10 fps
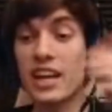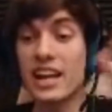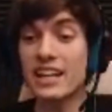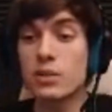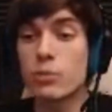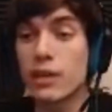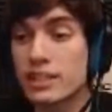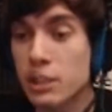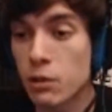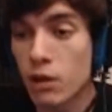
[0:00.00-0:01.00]
AD
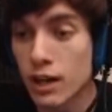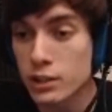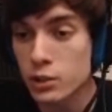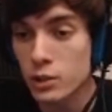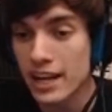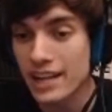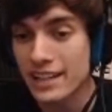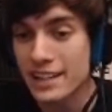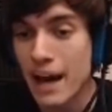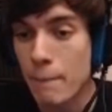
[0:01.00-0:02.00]
ratio on
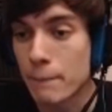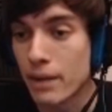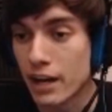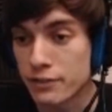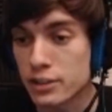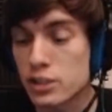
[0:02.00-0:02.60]
grenade got buffed.